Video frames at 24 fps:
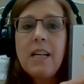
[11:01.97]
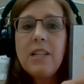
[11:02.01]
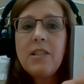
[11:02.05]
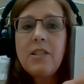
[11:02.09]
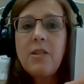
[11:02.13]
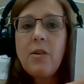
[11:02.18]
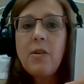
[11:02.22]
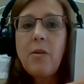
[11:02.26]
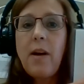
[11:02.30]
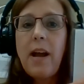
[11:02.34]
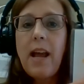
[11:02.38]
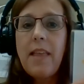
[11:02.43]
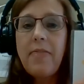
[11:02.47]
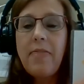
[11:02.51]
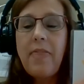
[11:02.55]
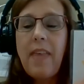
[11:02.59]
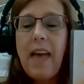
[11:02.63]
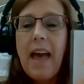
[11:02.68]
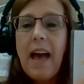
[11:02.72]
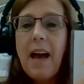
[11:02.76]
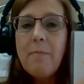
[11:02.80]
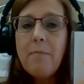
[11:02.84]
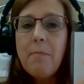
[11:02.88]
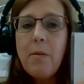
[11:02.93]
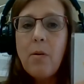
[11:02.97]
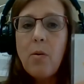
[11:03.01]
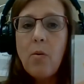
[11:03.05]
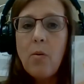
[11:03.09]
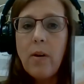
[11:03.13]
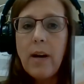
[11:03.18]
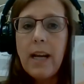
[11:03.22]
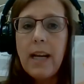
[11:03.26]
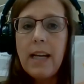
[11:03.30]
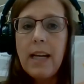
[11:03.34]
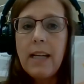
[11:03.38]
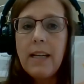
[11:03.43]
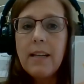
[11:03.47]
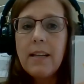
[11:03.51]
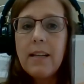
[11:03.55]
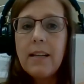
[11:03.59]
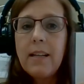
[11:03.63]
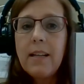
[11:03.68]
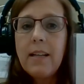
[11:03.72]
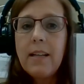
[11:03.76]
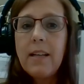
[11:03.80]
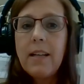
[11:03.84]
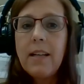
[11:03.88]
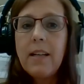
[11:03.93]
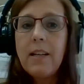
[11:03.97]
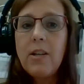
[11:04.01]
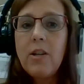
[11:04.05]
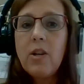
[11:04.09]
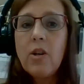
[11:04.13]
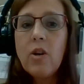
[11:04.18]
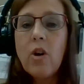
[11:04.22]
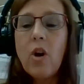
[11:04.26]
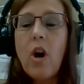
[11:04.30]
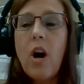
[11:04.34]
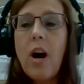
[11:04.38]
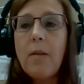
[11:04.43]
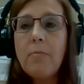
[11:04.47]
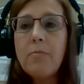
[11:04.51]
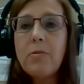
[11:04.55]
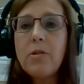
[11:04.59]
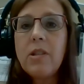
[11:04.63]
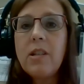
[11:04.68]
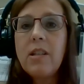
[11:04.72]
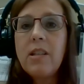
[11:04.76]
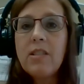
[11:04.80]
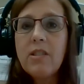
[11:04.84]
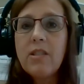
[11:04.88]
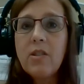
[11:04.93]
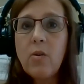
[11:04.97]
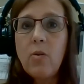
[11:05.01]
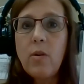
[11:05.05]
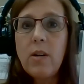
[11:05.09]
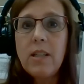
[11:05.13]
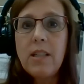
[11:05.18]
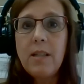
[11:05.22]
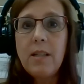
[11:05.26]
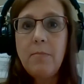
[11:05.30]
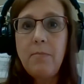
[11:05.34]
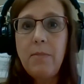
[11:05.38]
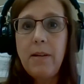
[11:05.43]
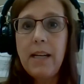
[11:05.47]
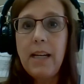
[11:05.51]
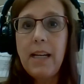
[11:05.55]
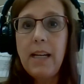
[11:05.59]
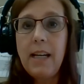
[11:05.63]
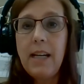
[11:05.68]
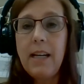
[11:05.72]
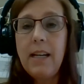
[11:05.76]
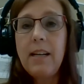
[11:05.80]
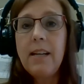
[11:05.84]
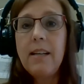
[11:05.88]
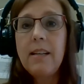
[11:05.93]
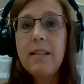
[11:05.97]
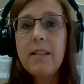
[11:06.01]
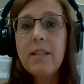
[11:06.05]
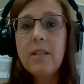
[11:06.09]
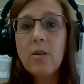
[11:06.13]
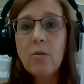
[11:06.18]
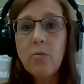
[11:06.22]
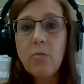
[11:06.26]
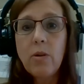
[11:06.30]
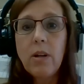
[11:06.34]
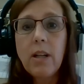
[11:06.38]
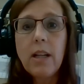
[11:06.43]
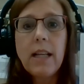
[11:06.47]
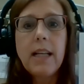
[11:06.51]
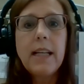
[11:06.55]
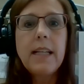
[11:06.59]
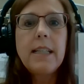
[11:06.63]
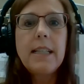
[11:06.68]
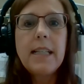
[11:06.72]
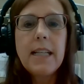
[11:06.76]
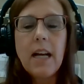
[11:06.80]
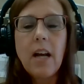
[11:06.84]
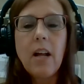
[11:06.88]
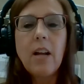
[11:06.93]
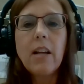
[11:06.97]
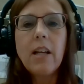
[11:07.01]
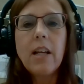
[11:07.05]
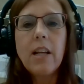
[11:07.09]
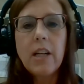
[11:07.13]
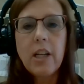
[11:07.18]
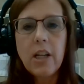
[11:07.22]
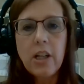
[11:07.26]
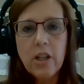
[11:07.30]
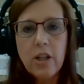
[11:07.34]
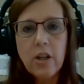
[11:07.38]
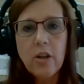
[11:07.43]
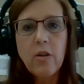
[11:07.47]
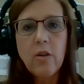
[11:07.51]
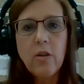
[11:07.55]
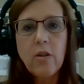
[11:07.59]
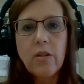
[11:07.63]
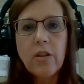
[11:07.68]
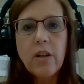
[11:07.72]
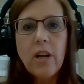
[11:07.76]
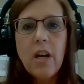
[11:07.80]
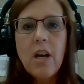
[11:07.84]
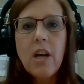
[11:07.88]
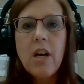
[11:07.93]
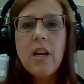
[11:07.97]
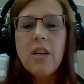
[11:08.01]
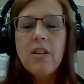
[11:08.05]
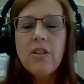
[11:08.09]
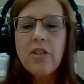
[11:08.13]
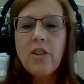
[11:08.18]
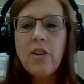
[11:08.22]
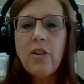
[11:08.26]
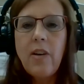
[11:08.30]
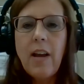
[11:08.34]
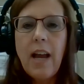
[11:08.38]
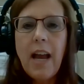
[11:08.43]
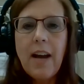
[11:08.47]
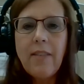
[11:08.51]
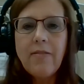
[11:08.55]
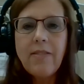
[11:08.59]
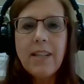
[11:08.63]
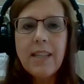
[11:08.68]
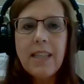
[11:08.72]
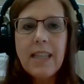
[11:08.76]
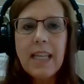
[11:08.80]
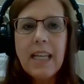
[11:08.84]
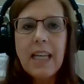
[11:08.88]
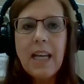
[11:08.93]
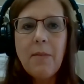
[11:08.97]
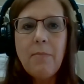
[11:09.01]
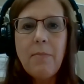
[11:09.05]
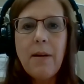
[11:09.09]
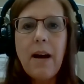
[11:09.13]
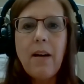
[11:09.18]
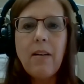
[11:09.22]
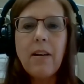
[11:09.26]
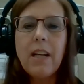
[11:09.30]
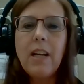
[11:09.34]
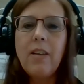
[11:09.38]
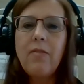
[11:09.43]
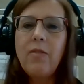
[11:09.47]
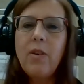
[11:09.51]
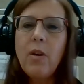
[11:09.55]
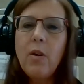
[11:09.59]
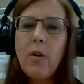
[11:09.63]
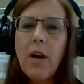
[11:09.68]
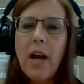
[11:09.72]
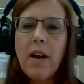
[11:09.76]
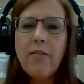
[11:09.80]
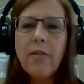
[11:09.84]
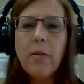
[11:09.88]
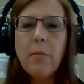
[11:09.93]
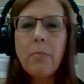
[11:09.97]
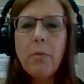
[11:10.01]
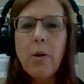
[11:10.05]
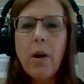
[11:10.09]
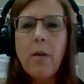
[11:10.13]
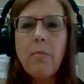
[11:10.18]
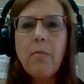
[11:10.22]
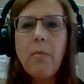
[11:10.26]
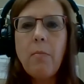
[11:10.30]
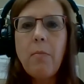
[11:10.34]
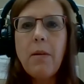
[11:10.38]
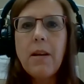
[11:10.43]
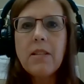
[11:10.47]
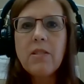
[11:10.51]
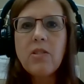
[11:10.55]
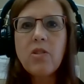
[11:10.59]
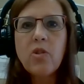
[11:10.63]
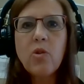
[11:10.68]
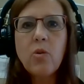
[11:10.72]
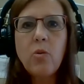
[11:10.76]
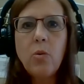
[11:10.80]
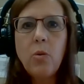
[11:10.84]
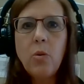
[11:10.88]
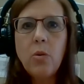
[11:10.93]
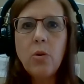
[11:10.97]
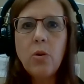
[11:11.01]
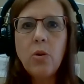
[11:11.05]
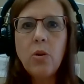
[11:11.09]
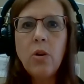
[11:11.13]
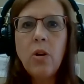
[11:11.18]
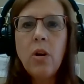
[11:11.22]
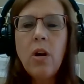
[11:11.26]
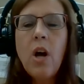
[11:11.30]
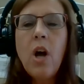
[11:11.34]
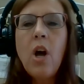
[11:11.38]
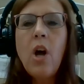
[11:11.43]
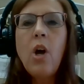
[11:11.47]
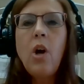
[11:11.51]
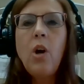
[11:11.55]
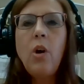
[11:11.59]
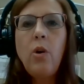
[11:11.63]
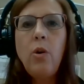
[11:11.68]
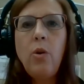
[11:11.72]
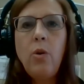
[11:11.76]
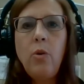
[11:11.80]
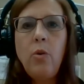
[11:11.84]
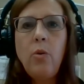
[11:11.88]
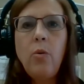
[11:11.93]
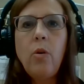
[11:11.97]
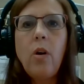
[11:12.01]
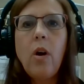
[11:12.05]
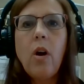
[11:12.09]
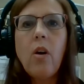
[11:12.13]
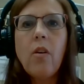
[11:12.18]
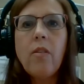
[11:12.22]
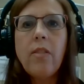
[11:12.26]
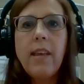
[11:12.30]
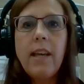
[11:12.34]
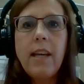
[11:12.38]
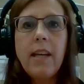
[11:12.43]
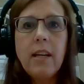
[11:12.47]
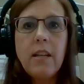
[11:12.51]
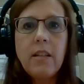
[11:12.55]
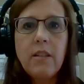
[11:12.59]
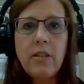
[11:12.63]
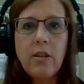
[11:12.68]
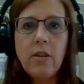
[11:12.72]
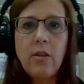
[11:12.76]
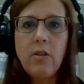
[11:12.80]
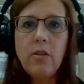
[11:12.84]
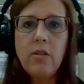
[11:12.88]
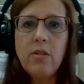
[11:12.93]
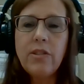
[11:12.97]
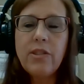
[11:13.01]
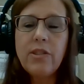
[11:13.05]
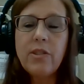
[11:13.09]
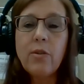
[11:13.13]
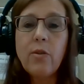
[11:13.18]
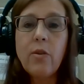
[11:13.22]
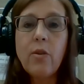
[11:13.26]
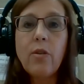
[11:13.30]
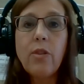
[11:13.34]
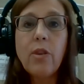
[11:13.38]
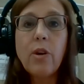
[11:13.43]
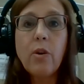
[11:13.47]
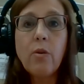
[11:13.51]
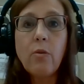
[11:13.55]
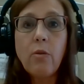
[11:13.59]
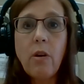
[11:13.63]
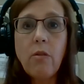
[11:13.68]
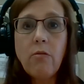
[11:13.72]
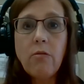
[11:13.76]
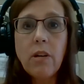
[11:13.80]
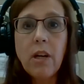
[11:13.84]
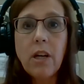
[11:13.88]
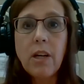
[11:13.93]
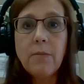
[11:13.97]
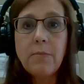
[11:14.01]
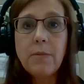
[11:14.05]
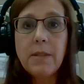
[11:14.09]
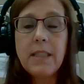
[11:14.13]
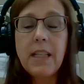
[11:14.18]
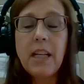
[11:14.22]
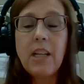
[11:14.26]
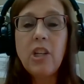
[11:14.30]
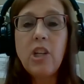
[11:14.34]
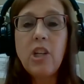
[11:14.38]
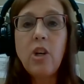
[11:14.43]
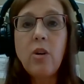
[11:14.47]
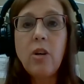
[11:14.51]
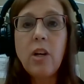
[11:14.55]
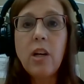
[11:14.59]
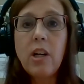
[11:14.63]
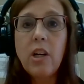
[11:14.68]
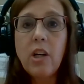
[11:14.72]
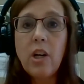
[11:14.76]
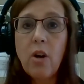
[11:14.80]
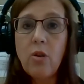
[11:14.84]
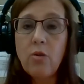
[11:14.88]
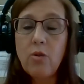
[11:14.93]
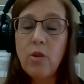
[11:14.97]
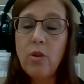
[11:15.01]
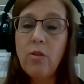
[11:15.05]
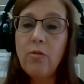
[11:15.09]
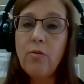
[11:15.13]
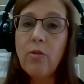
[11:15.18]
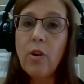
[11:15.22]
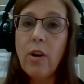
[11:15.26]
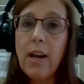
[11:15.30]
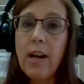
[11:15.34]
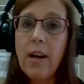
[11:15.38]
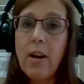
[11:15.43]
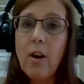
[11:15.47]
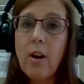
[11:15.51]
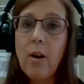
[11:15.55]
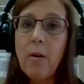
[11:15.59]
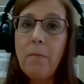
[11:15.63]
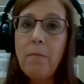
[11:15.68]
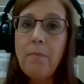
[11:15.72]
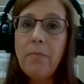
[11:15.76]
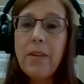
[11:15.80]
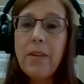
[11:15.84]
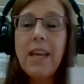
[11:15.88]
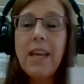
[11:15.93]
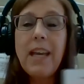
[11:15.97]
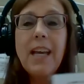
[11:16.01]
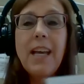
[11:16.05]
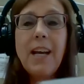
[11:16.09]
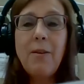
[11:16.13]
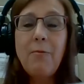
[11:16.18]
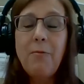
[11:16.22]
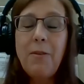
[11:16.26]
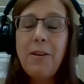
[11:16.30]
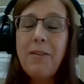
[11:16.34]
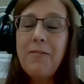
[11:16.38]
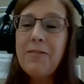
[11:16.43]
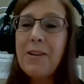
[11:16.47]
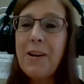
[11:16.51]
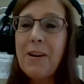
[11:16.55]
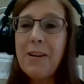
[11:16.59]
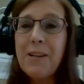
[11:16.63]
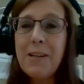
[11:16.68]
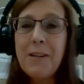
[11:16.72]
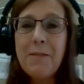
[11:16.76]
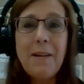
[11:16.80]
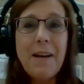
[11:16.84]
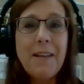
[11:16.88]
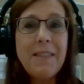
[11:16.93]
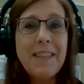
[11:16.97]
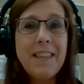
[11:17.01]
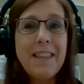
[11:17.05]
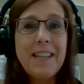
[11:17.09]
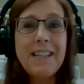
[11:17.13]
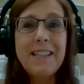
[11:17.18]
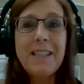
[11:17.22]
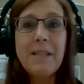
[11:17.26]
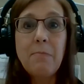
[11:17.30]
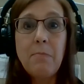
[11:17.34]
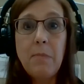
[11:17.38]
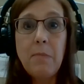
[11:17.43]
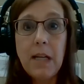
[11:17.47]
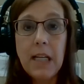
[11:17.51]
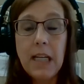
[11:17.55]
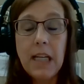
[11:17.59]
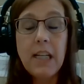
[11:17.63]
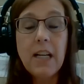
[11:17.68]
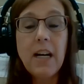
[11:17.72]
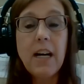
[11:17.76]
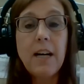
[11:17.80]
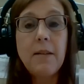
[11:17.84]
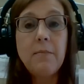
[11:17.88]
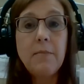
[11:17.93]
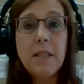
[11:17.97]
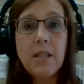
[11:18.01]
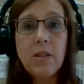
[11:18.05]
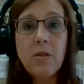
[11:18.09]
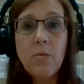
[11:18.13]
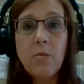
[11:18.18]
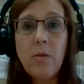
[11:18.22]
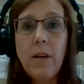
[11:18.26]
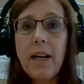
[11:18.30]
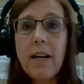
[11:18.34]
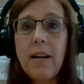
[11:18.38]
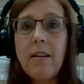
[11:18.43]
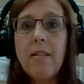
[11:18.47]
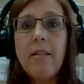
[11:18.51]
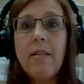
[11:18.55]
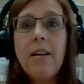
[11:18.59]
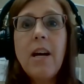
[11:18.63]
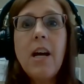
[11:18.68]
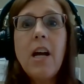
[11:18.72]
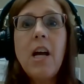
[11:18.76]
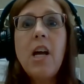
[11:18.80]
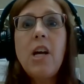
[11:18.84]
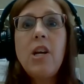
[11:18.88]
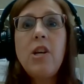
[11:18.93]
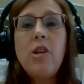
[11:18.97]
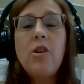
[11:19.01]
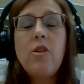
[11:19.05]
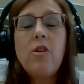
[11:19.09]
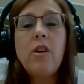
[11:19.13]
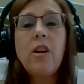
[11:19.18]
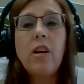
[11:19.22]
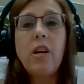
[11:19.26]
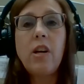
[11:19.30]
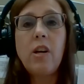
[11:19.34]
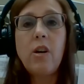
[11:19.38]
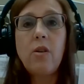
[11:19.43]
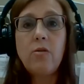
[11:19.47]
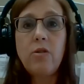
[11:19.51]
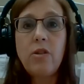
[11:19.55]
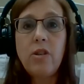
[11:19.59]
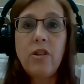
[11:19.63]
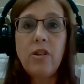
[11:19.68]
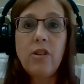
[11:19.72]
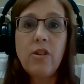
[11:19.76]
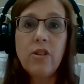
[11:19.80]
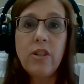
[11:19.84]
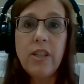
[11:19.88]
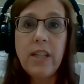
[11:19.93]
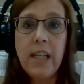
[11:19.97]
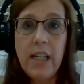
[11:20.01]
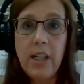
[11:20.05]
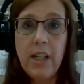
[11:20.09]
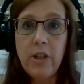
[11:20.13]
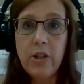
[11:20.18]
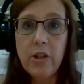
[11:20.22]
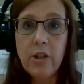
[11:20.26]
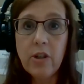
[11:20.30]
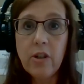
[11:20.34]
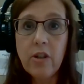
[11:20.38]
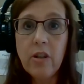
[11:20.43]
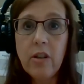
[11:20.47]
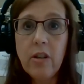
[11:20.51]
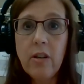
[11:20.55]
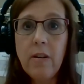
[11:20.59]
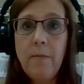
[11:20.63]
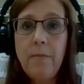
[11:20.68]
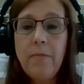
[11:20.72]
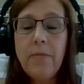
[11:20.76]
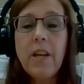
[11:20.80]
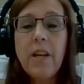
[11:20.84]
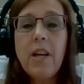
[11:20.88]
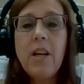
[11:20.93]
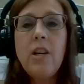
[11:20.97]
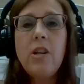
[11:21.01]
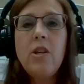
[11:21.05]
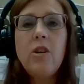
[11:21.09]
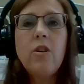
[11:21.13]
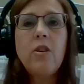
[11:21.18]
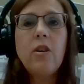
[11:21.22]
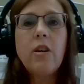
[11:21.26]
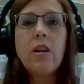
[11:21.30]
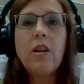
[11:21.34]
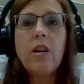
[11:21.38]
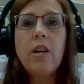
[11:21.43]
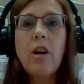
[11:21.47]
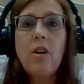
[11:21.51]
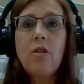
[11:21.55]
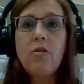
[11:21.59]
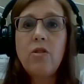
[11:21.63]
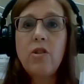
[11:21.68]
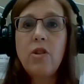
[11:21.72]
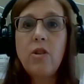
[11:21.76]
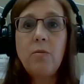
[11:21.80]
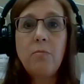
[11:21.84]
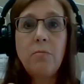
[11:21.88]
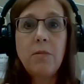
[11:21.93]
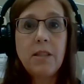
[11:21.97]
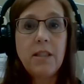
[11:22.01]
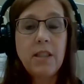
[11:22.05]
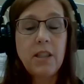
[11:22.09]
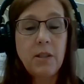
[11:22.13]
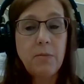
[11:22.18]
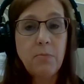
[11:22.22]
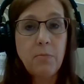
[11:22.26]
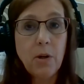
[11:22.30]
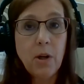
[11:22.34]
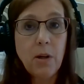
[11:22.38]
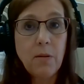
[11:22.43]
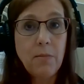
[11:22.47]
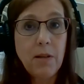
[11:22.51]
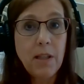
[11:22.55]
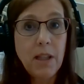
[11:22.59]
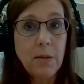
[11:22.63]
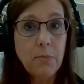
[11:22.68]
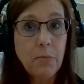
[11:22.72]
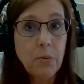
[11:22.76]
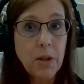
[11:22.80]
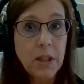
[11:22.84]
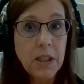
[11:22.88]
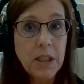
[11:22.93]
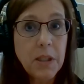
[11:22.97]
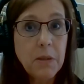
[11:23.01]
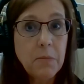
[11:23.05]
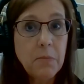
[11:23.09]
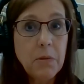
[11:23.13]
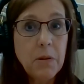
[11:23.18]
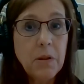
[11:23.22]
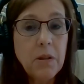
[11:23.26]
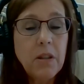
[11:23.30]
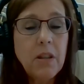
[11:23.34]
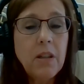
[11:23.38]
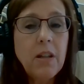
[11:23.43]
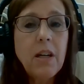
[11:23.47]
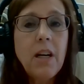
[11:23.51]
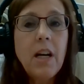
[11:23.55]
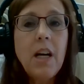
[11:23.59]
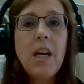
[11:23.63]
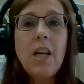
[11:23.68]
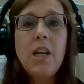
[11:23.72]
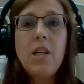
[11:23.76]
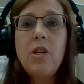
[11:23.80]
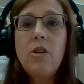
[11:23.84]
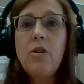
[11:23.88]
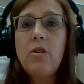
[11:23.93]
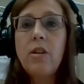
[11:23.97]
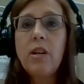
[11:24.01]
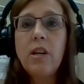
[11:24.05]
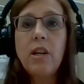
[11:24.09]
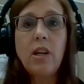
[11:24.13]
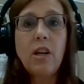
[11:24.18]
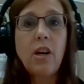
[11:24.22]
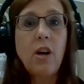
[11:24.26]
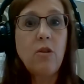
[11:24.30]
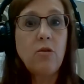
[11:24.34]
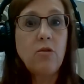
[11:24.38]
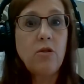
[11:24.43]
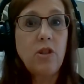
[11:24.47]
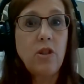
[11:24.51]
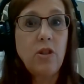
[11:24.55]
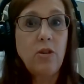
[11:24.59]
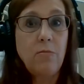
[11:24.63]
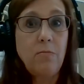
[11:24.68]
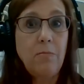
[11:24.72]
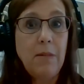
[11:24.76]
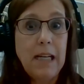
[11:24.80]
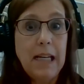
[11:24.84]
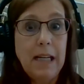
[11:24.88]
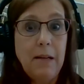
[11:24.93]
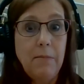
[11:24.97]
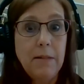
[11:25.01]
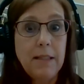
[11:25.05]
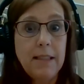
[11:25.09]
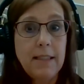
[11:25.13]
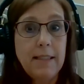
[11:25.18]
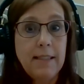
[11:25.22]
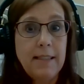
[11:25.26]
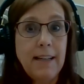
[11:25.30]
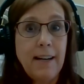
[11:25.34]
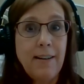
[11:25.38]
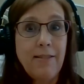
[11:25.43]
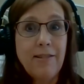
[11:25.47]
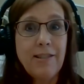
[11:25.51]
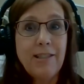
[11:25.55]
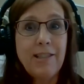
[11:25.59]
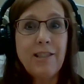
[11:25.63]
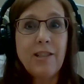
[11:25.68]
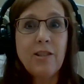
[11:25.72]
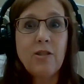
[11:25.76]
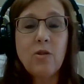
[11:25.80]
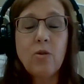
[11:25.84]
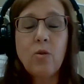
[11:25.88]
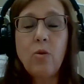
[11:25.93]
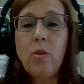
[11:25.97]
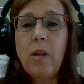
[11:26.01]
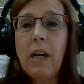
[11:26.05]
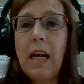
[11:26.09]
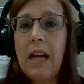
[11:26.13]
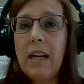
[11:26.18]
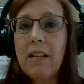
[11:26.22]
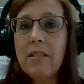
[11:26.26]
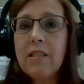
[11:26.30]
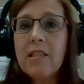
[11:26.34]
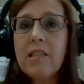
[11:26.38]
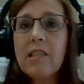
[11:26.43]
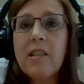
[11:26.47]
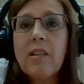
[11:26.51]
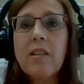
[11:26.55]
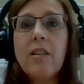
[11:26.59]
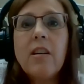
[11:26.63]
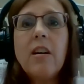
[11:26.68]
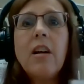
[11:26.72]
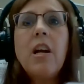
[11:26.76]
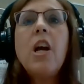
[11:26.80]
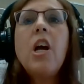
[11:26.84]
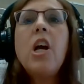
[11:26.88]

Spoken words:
so at that point, your option is going to be to really tell an adult. So you have to think about, if you have a problem at school, who are the adults or the grown-ups that you can go to for help? And we've talked about this many times as well. You can go to your teacher, you can go to Mrs. Berman, the principal, you can go to me, Mrs. Harris, the school counselor.